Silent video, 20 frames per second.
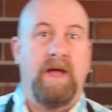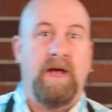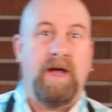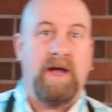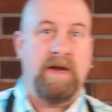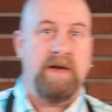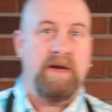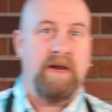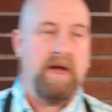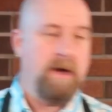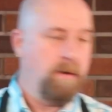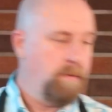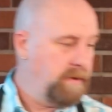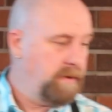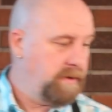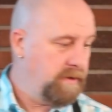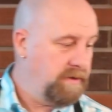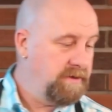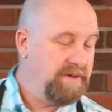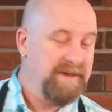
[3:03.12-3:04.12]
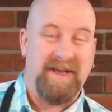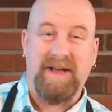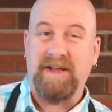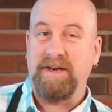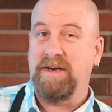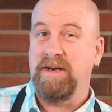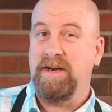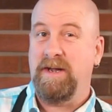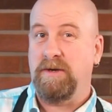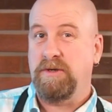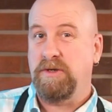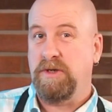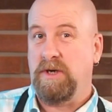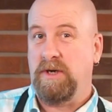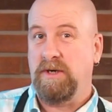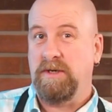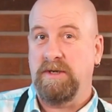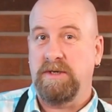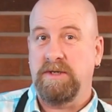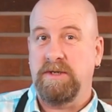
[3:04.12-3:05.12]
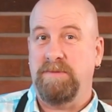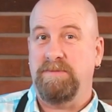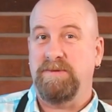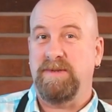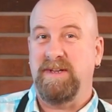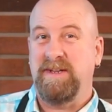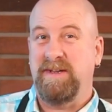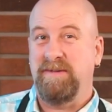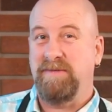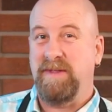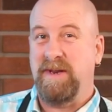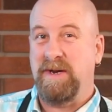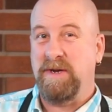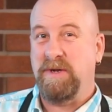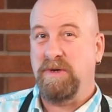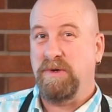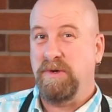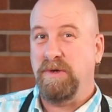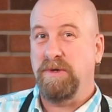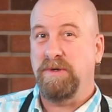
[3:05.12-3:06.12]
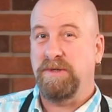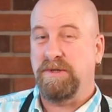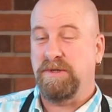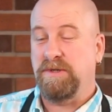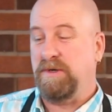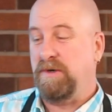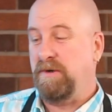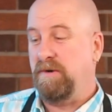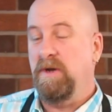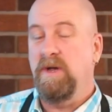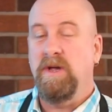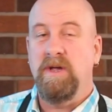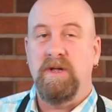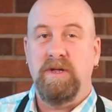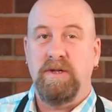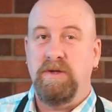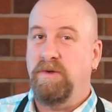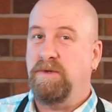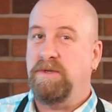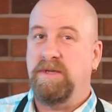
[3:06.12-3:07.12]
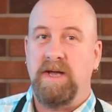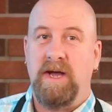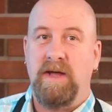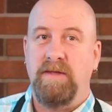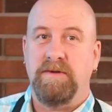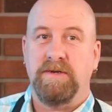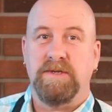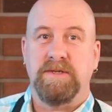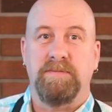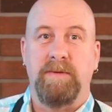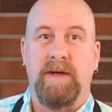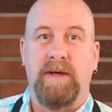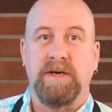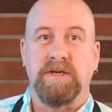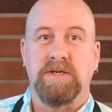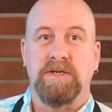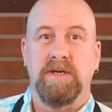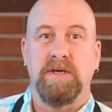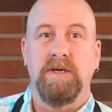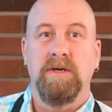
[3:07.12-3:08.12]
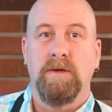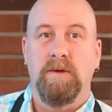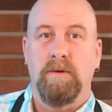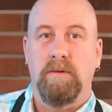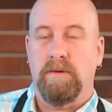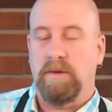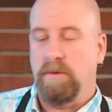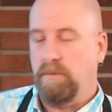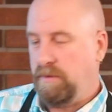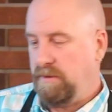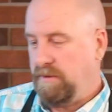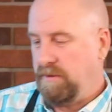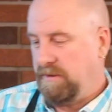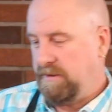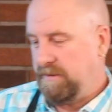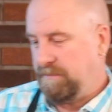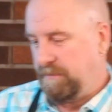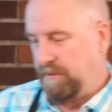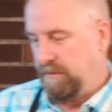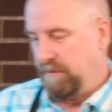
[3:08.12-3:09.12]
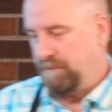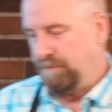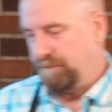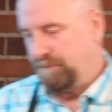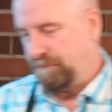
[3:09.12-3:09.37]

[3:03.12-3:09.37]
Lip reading: And now we're going to add in our chocolate chips and give that a good stir using either a spatula or a wooden spoon.